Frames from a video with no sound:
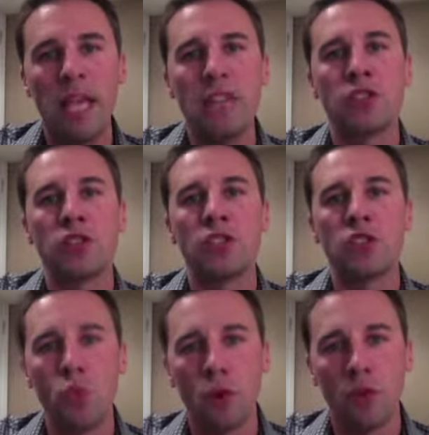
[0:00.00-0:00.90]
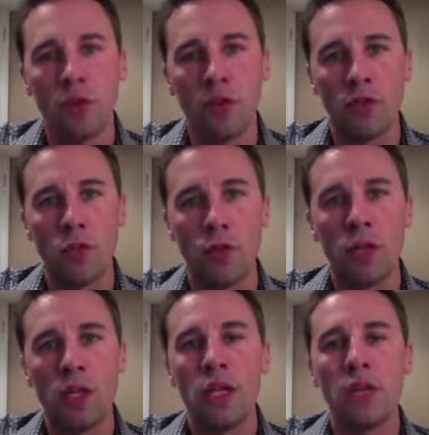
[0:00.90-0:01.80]
And paid search is wonderful
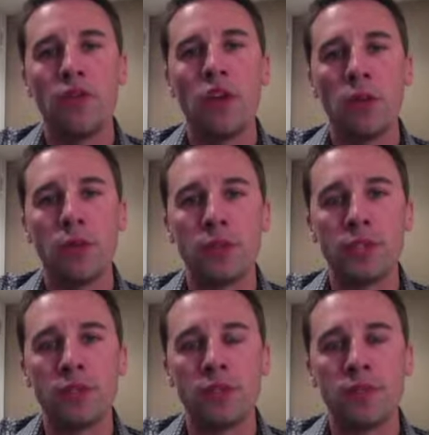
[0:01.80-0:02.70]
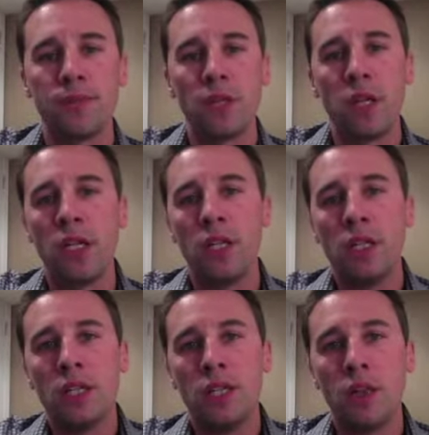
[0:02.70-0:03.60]
for the following reasons.
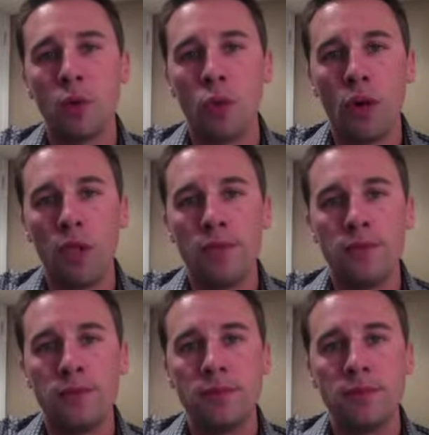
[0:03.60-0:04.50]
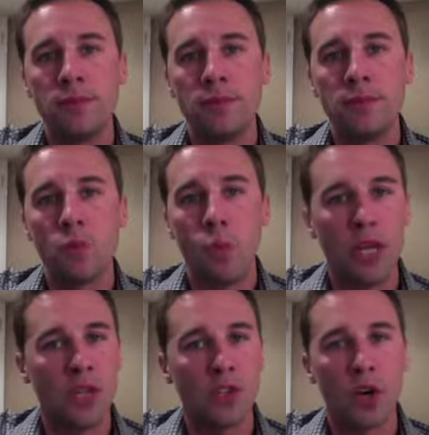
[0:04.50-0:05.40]
Number one,
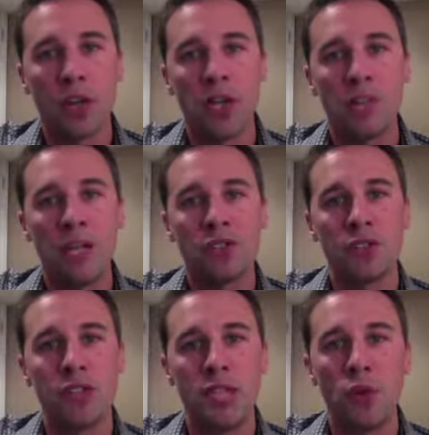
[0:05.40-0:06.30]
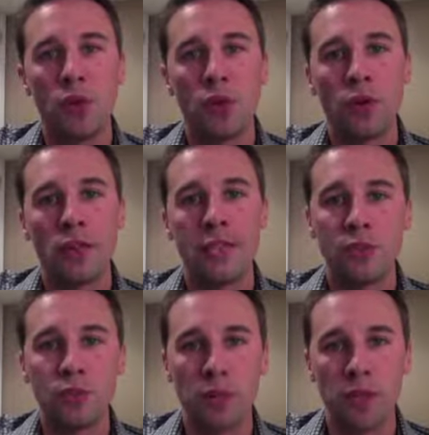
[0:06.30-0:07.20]
we can target it based on a
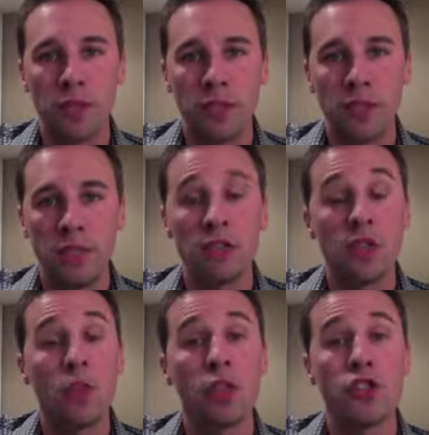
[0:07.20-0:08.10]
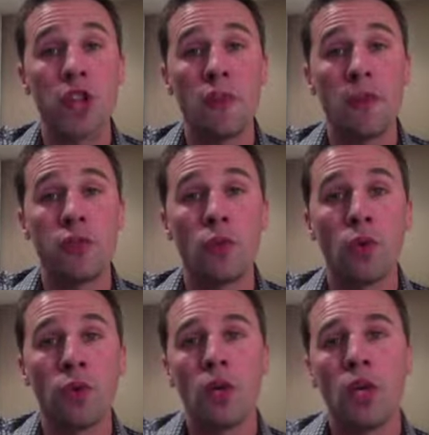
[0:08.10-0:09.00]
keyword. It's relevant. If someone is
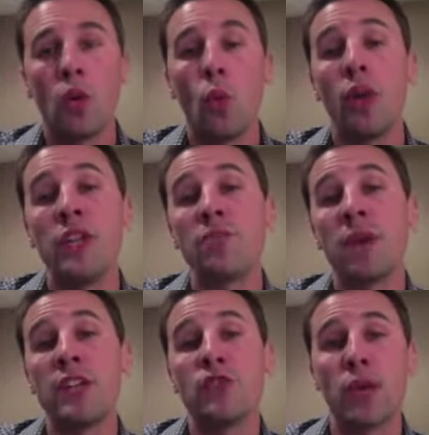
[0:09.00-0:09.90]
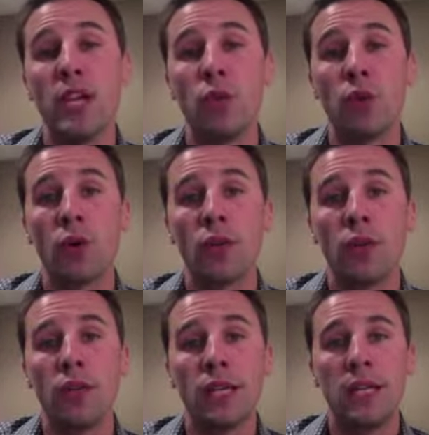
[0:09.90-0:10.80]
shopping for what is my trade
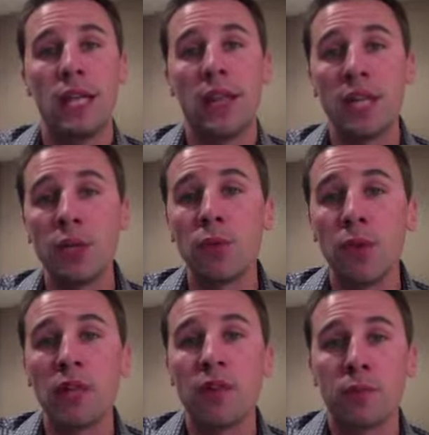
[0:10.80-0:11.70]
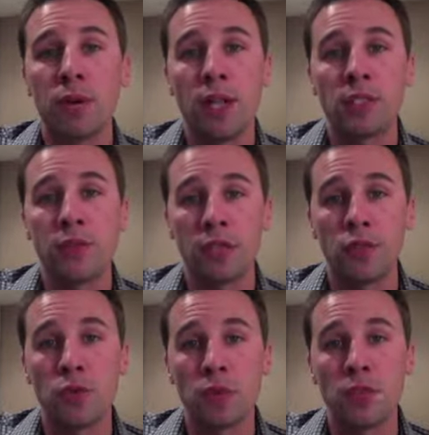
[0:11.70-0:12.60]
worth, they're a relevant
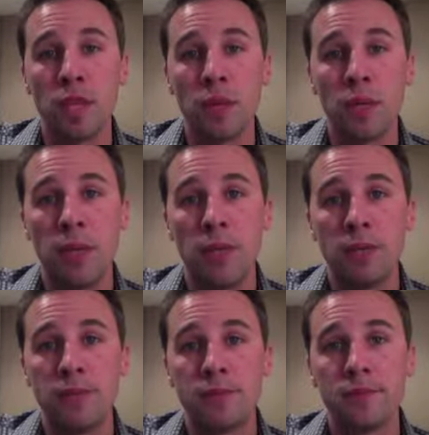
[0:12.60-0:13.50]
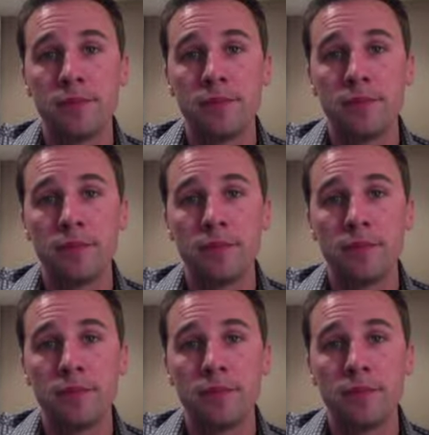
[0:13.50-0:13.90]
prospect for this campaign.